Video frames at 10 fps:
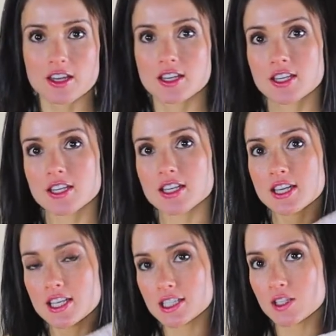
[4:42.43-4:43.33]
and it
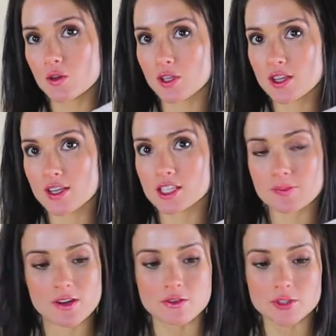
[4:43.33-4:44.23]
is the only thing that is
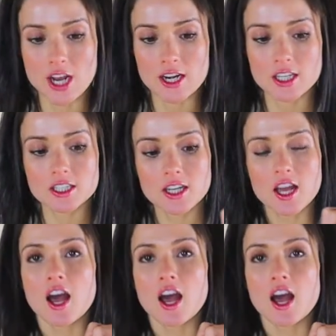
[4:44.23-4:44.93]
made from China.